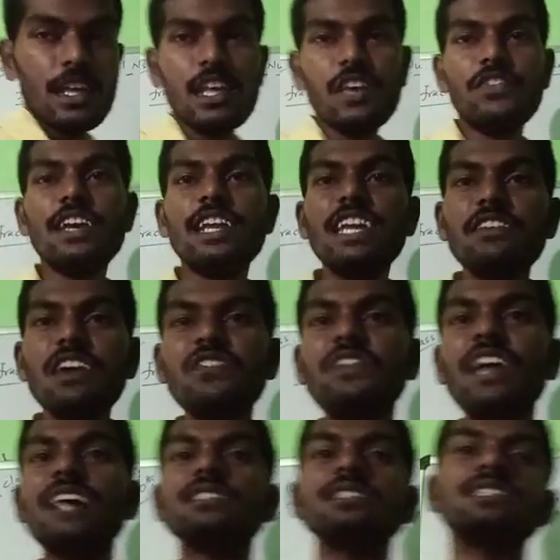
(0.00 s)
If any one
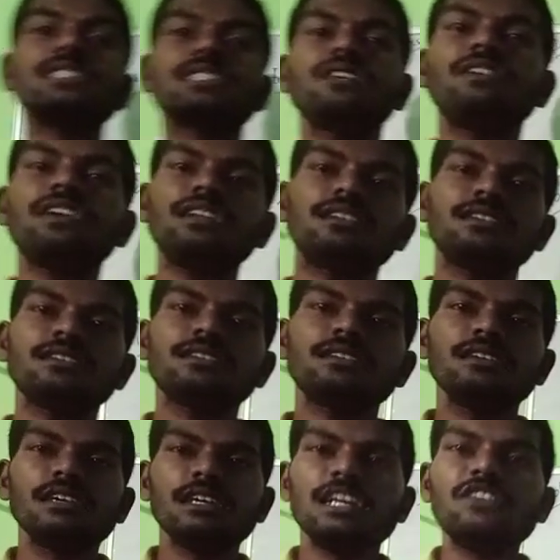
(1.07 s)
fraction is given,
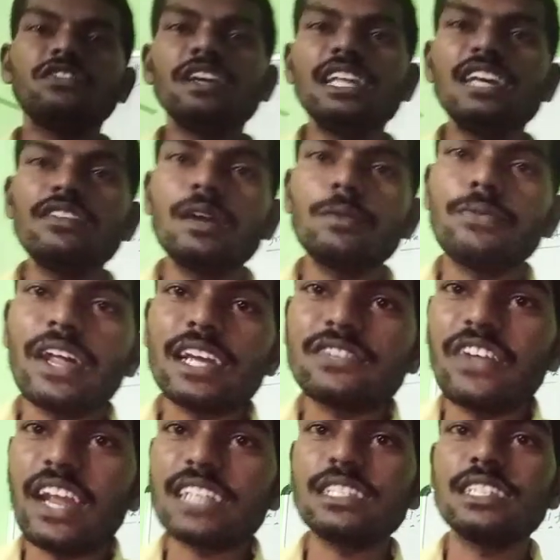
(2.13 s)
if any one
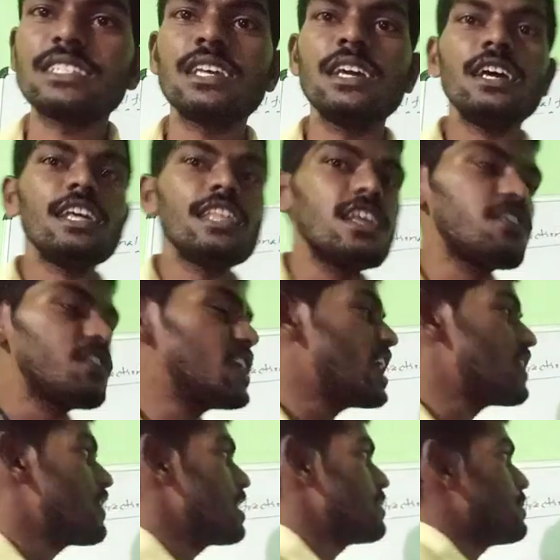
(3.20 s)
fraction is, if
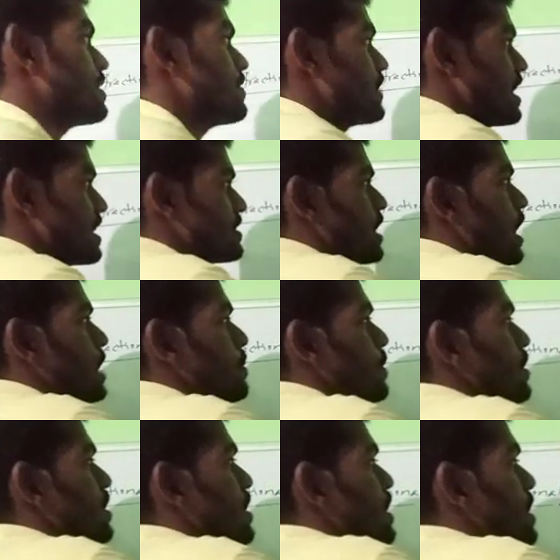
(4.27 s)
a by, for
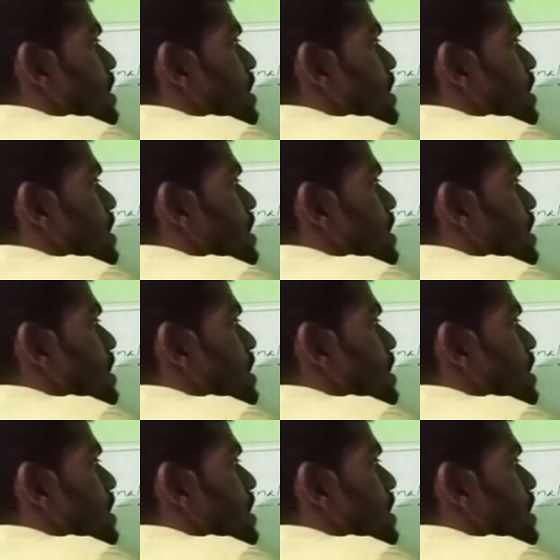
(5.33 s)
example,